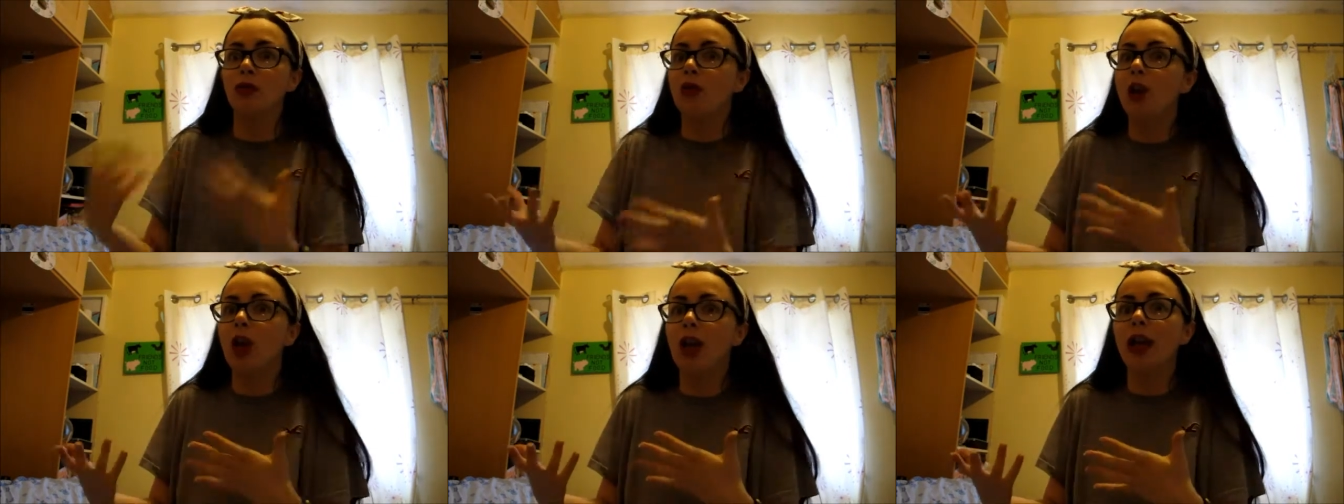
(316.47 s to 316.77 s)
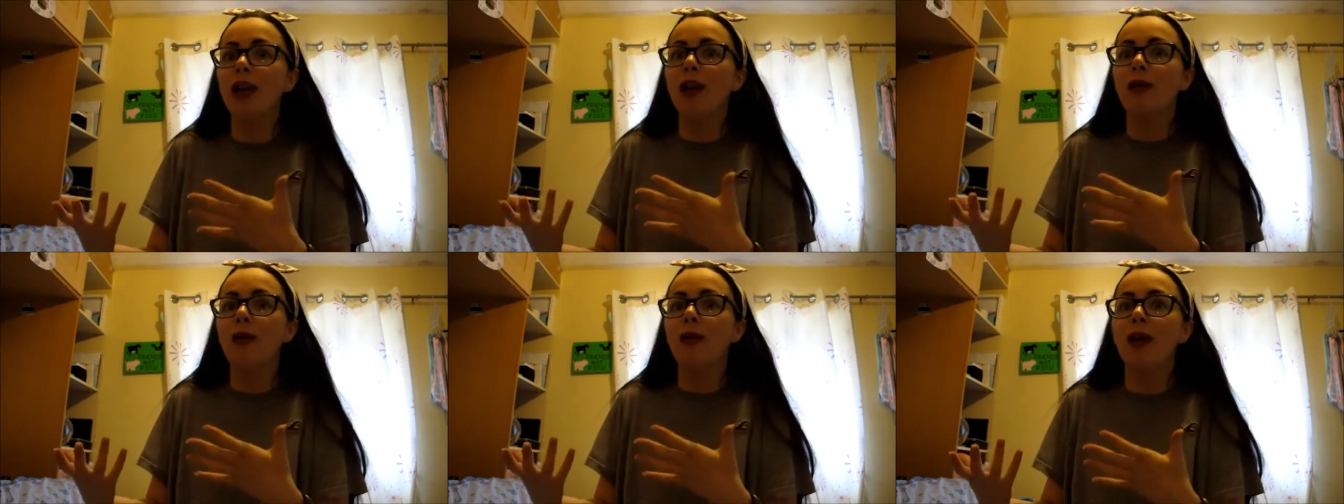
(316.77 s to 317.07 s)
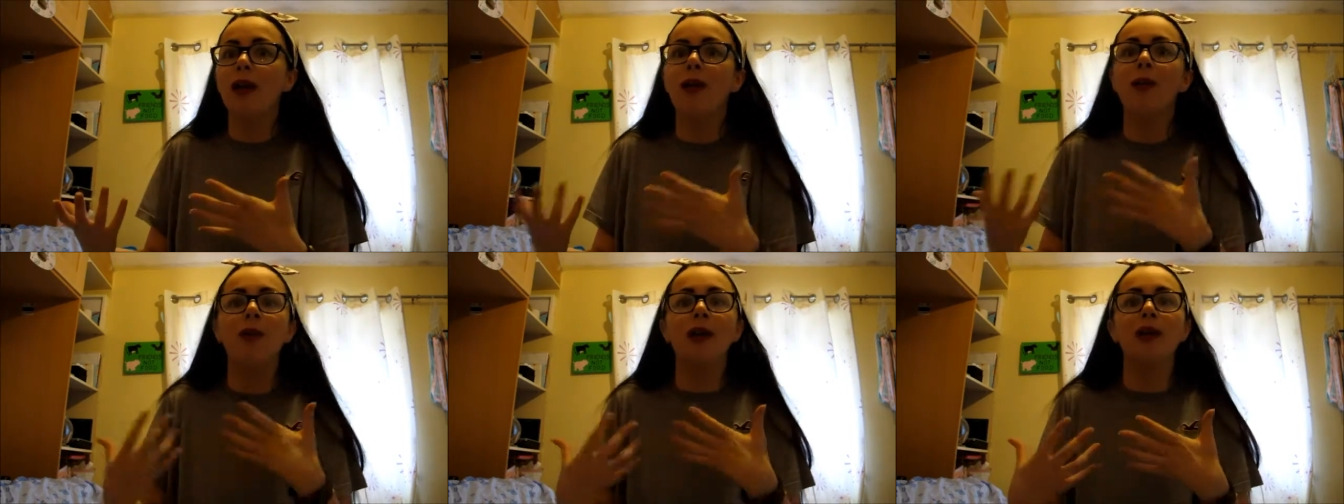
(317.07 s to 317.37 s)
toilet
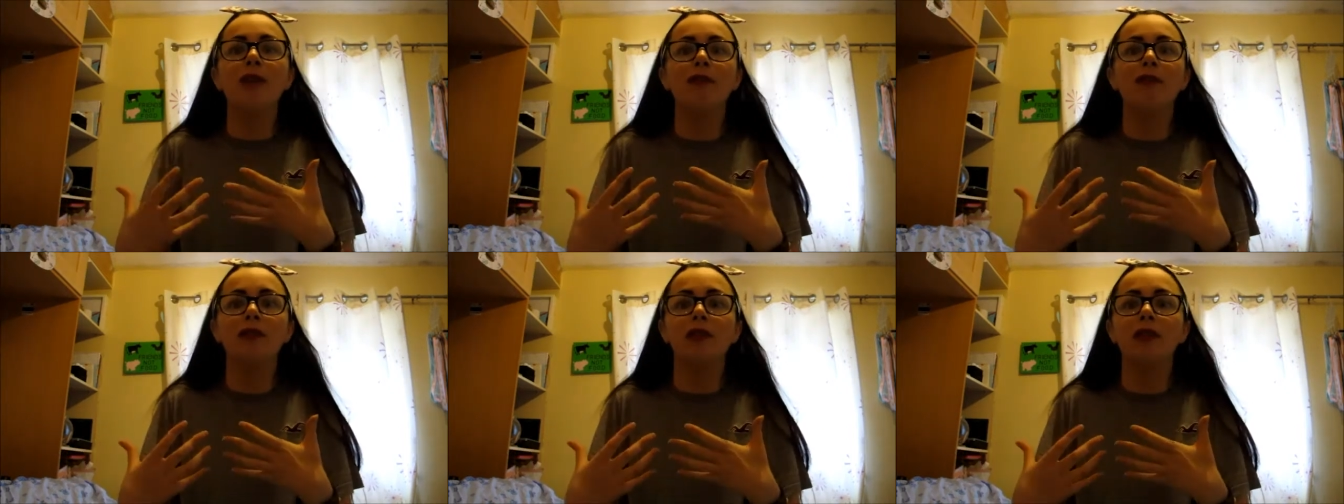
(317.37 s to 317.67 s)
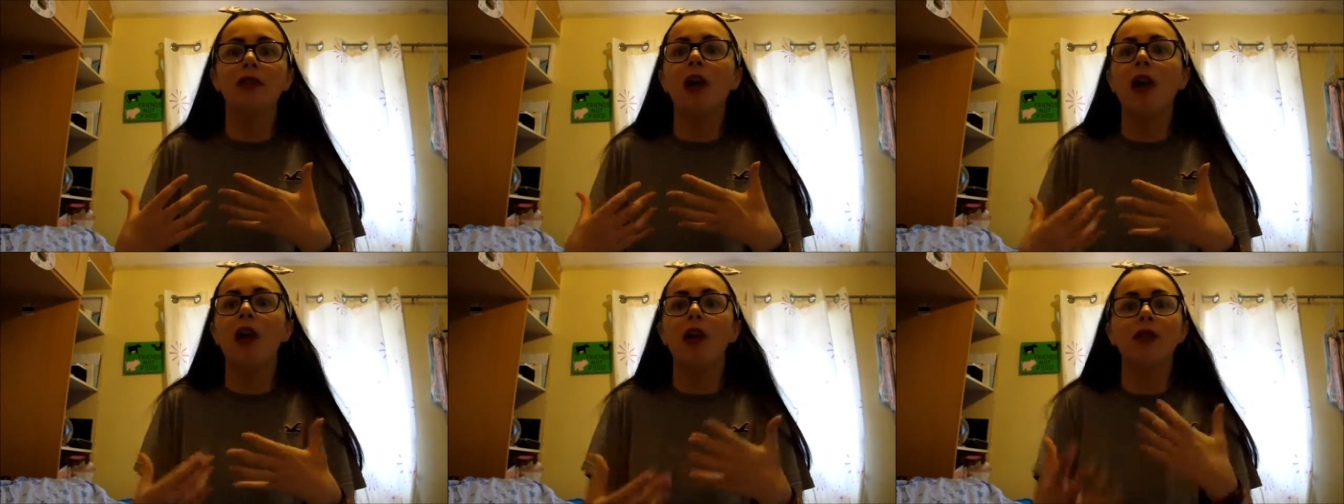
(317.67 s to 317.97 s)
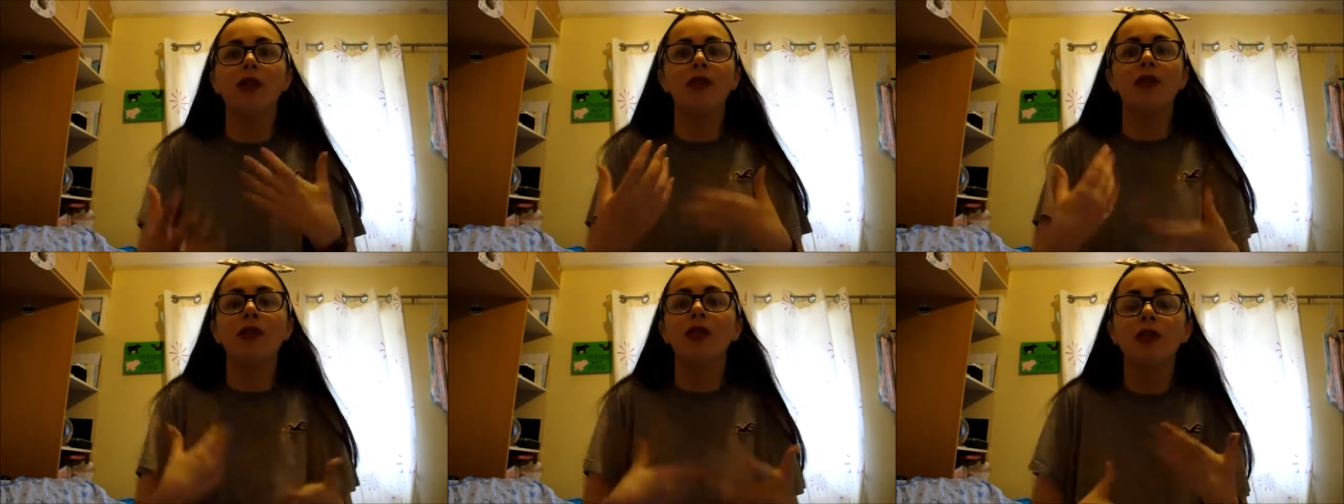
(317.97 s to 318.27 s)
without even
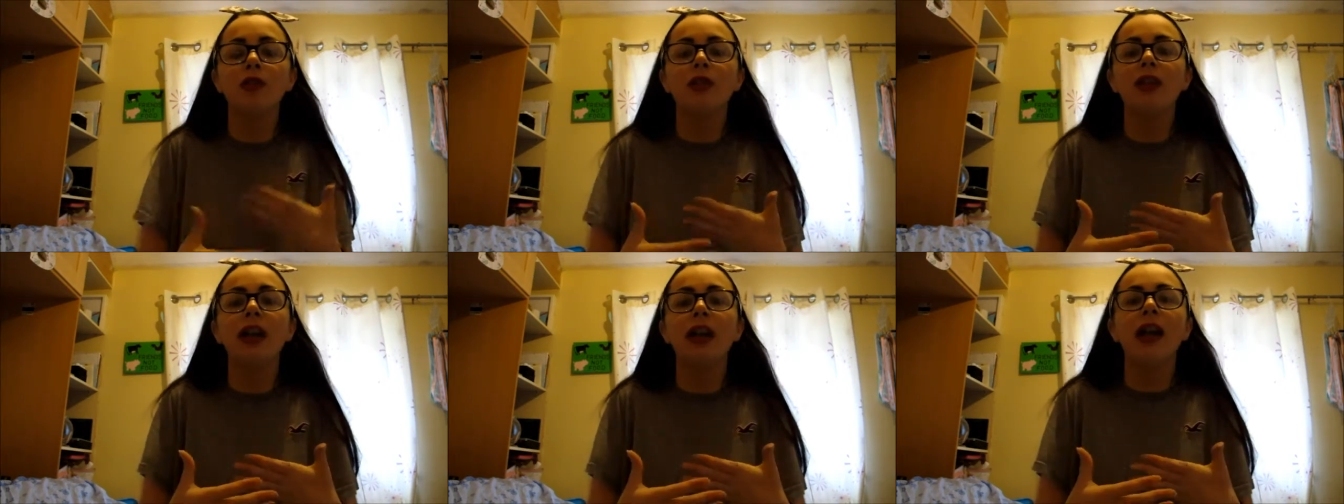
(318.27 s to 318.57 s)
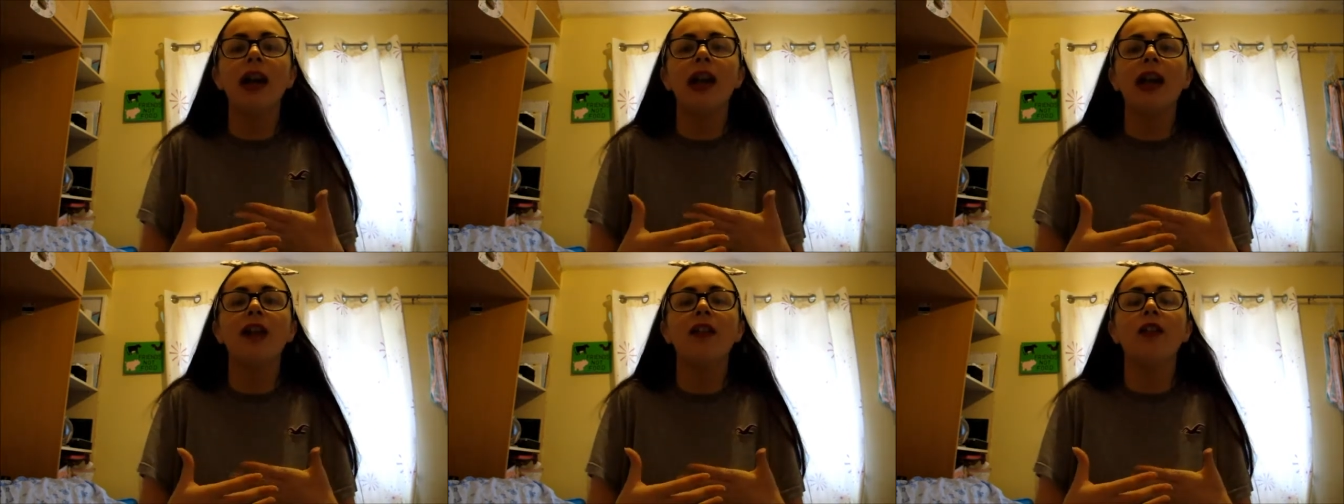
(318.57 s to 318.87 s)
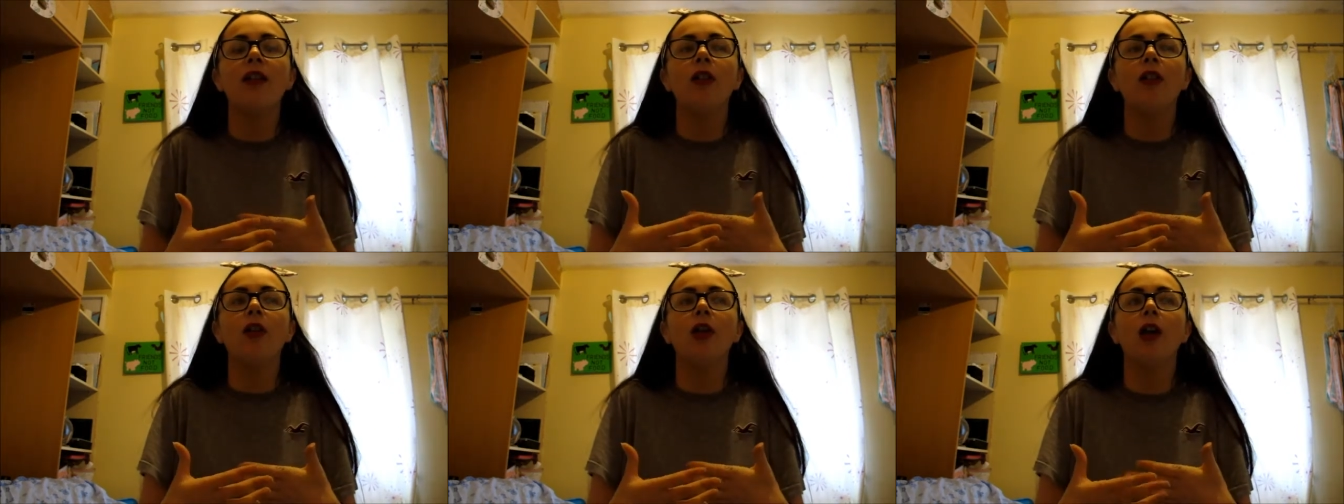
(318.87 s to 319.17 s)
calling a security
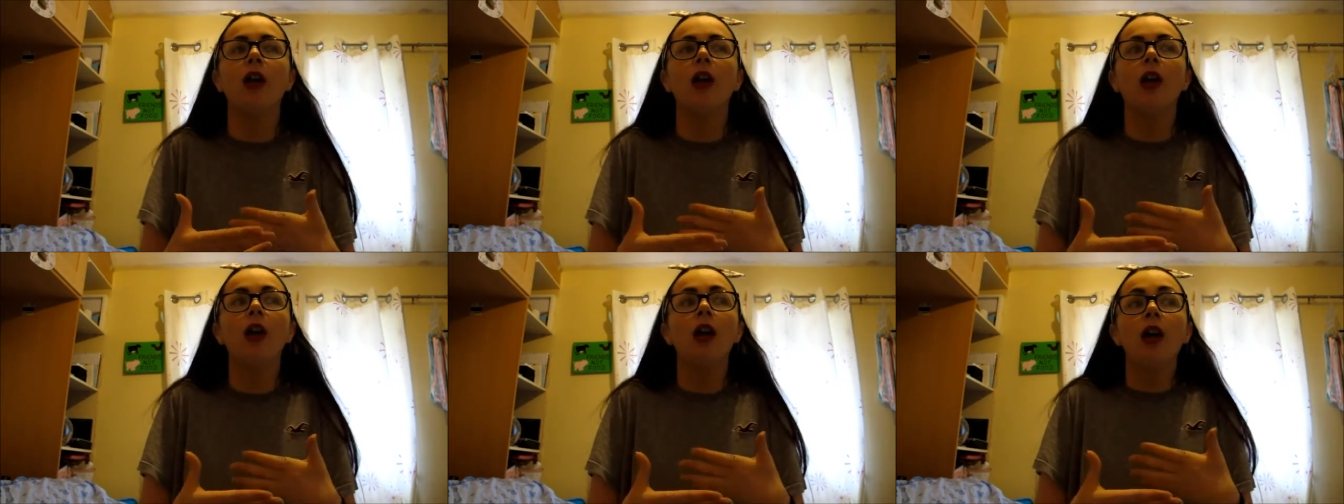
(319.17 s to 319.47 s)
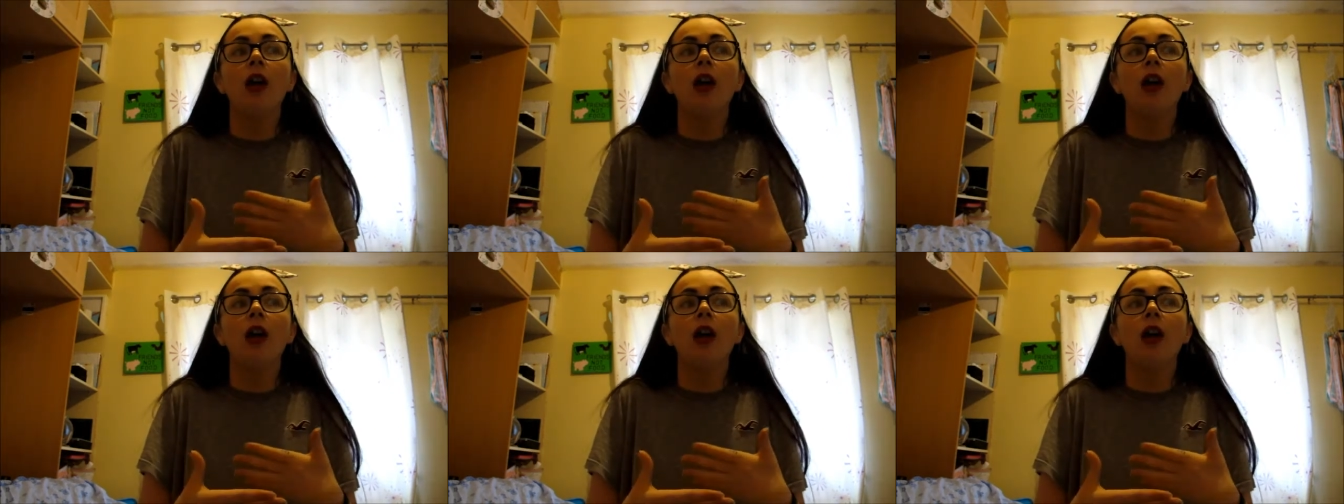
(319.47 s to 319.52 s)
guard or,